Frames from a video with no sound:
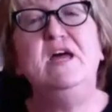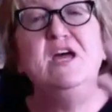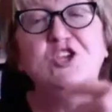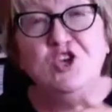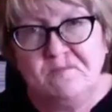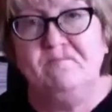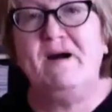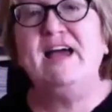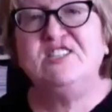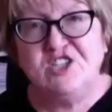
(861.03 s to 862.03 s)
You can
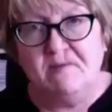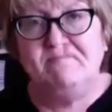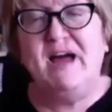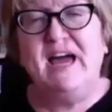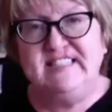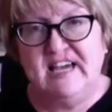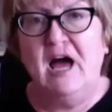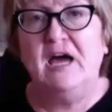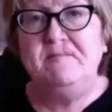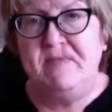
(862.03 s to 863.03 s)
start buying
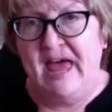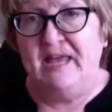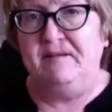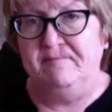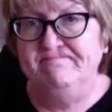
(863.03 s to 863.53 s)
time then.